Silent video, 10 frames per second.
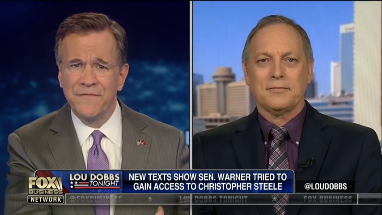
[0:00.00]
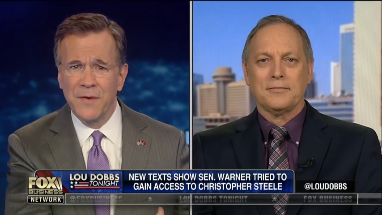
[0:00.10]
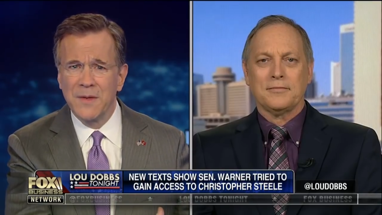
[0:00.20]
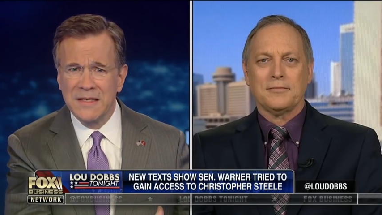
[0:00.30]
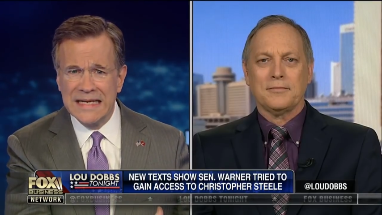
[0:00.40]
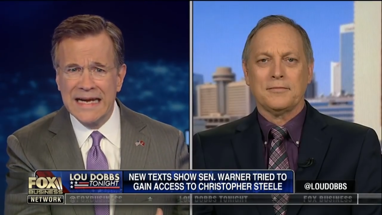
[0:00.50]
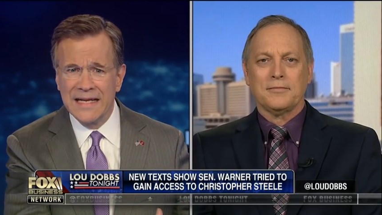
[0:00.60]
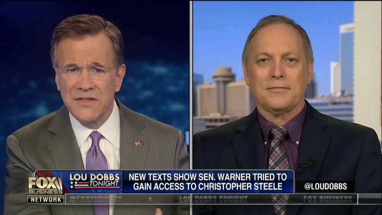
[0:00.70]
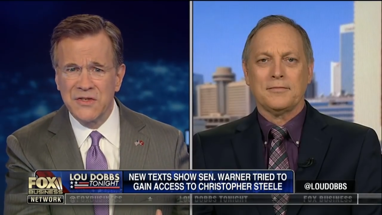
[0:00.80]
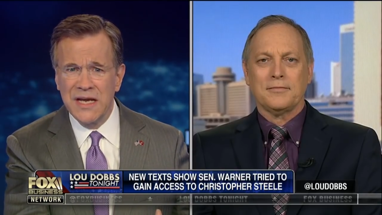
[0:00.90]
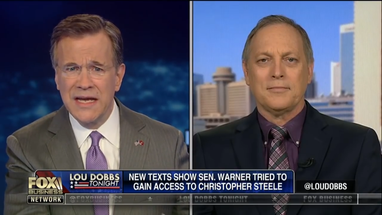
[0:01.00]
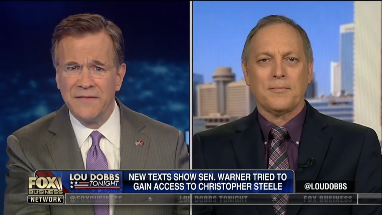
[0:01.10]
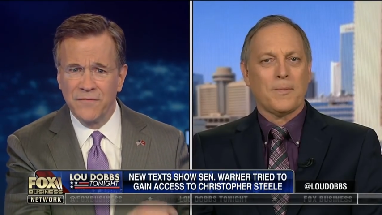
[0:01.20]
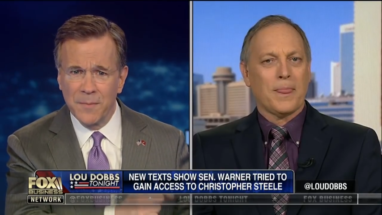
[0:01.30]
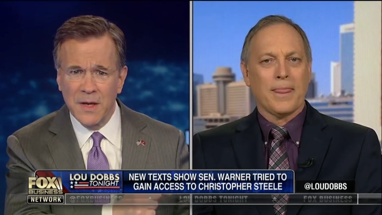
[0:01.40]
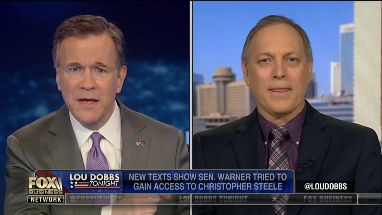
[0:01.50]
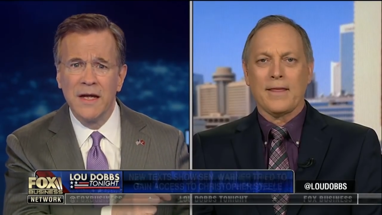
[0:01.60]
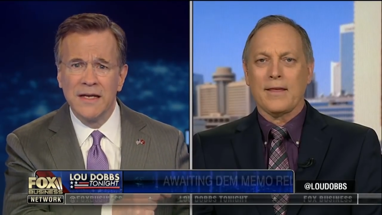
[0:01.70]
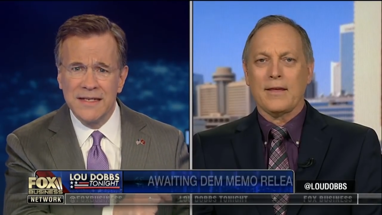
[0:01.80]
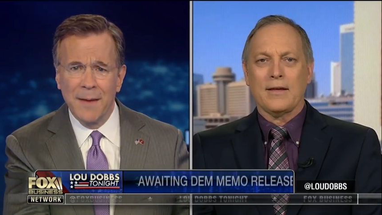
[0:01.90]
Speaker 1: from the DNC, from the
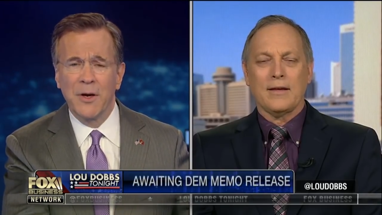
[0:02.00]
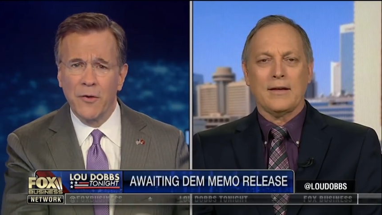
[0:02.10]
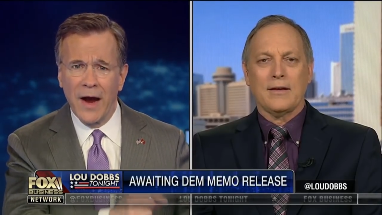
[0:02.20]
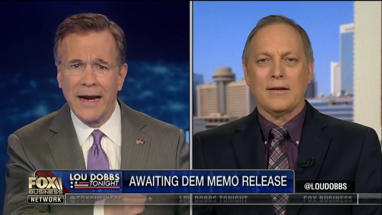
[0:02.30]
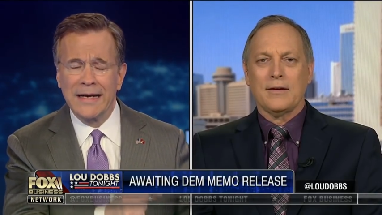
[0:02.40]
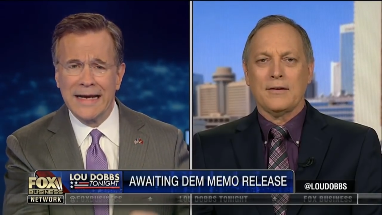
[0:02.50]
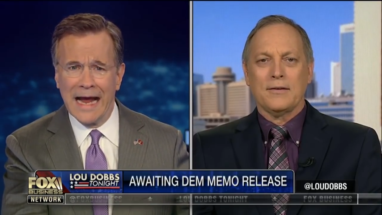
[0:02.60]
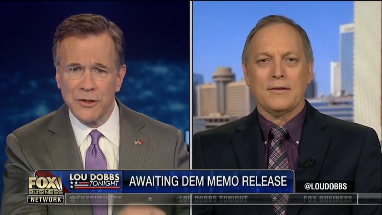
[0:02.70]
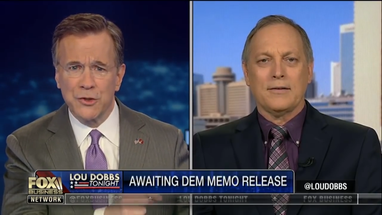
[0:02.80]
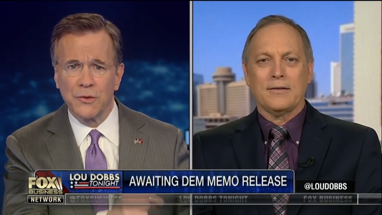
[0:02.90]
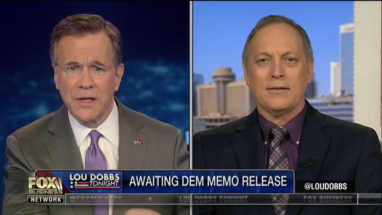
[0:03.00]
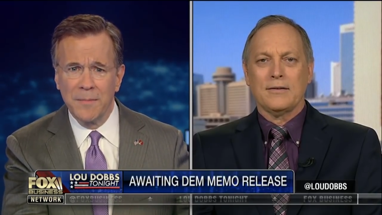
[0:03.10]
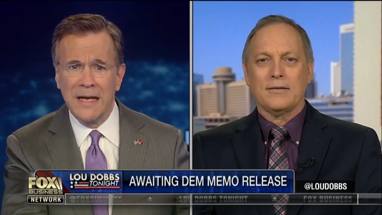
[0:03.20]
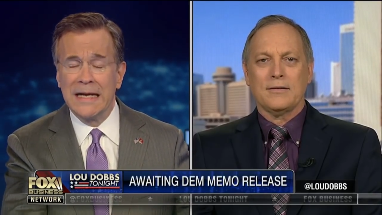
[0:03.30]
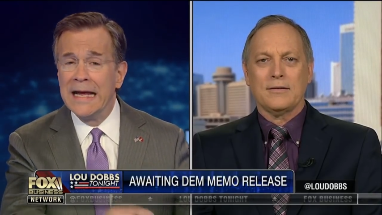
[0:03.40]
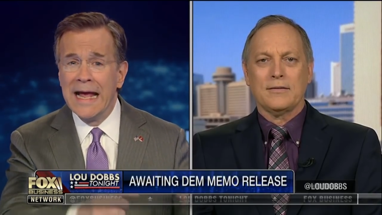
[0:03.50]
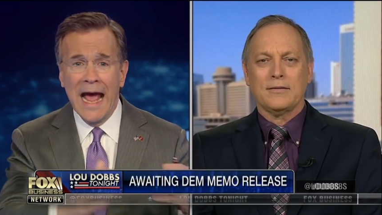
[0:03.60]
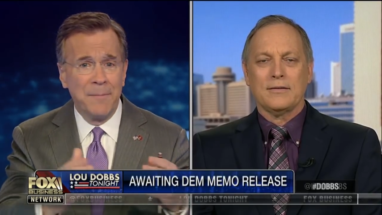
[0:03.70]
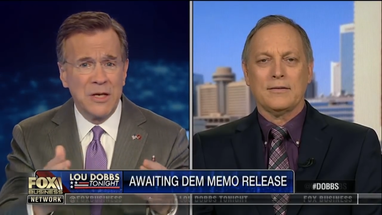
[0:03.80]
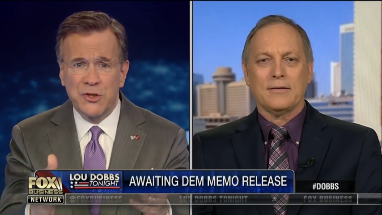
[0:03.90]
Democratic National Committee.
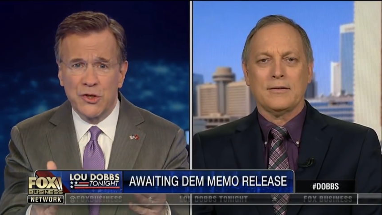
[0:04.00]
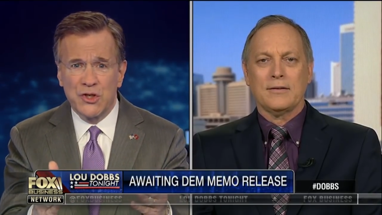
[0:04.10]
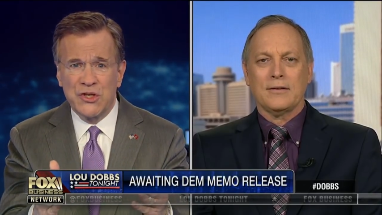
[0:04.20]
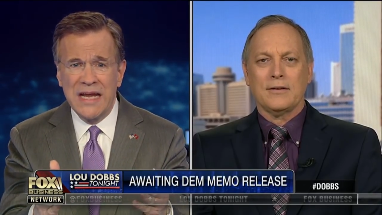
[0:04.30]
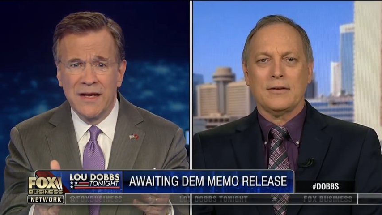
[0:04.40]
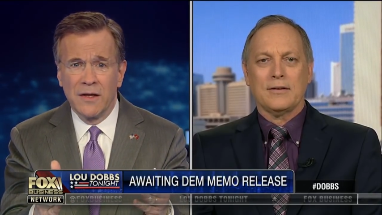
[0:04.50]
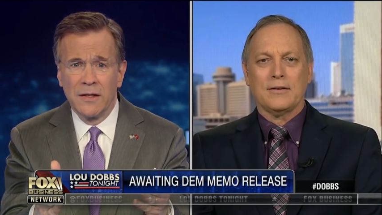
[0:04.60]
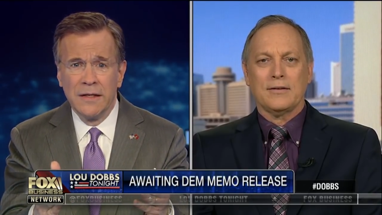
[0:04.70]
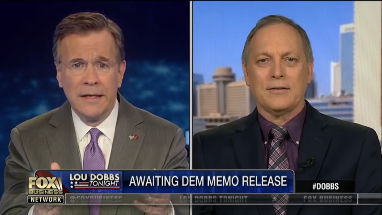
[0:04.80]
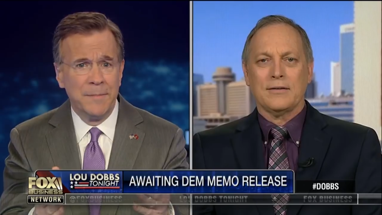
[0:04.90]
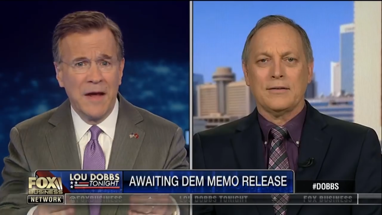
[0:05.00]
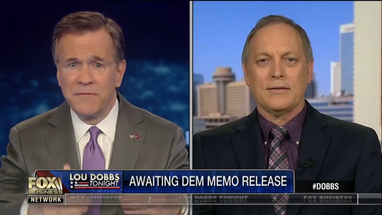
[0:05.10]
And Mr. Steele may